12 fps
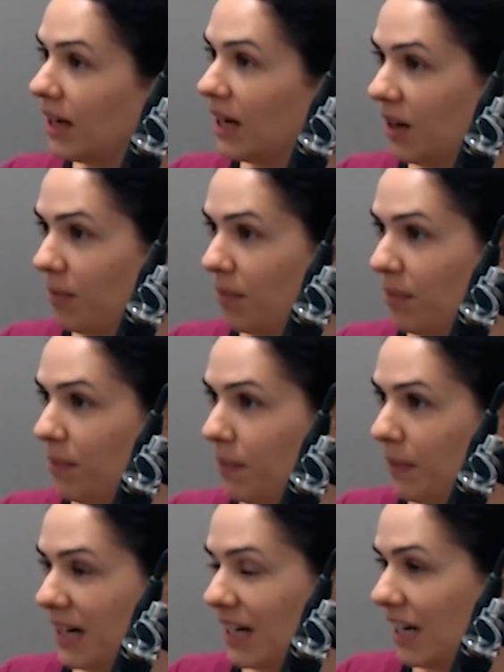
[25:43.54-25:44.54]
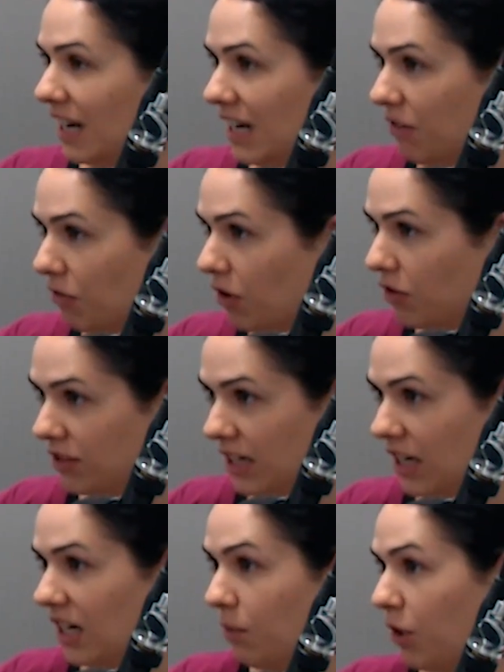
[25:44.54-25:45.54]
But in any role,
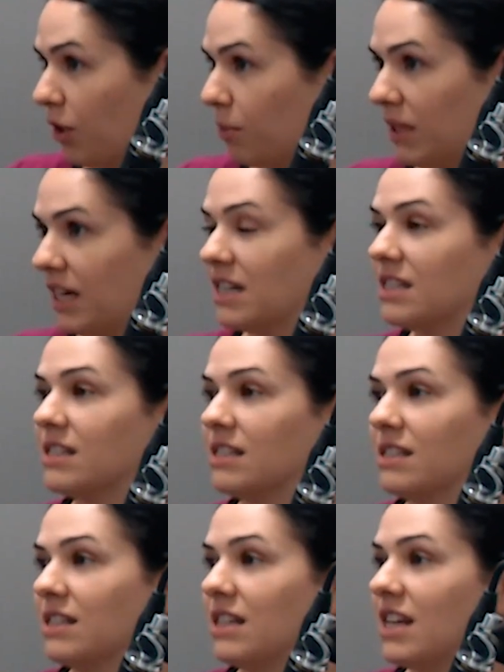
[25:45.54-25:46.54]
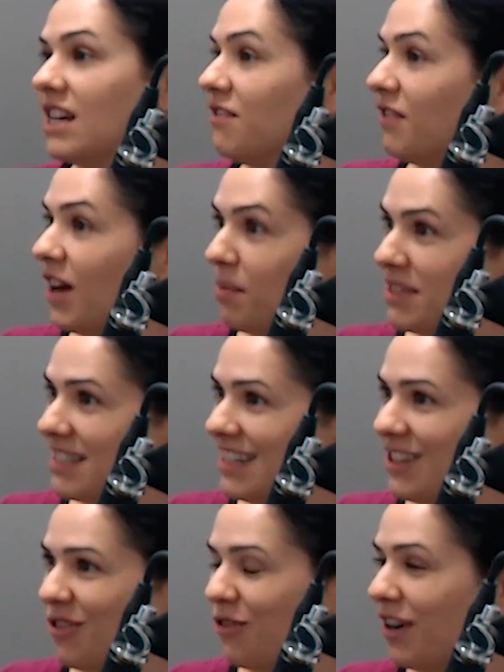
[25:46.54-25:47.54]
in any workplace, in any
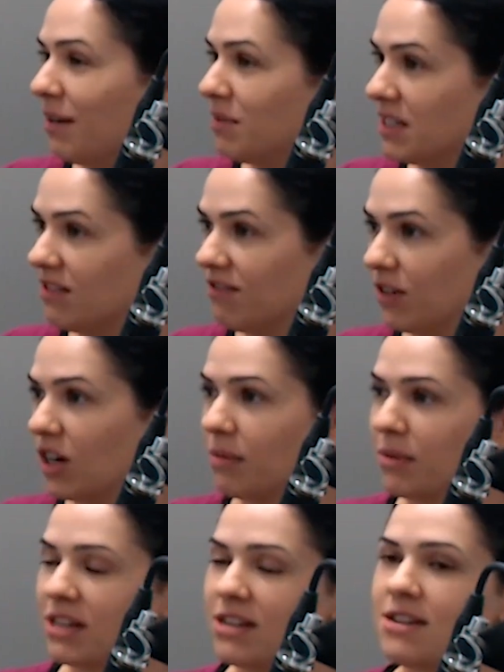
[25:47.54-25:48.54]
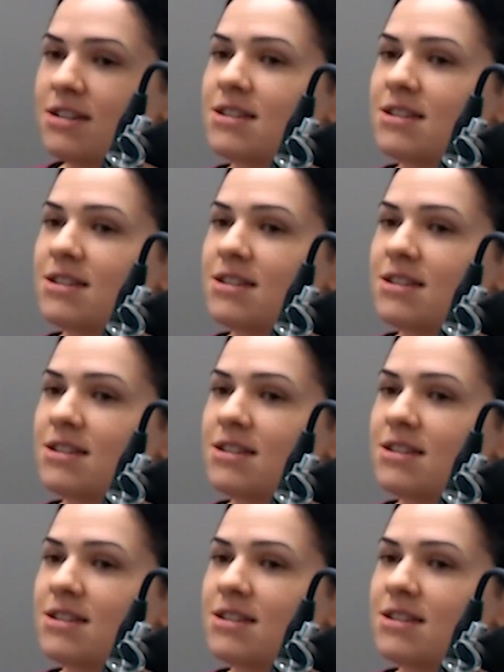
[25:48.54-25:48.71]
pharmacy or pharmacy environment,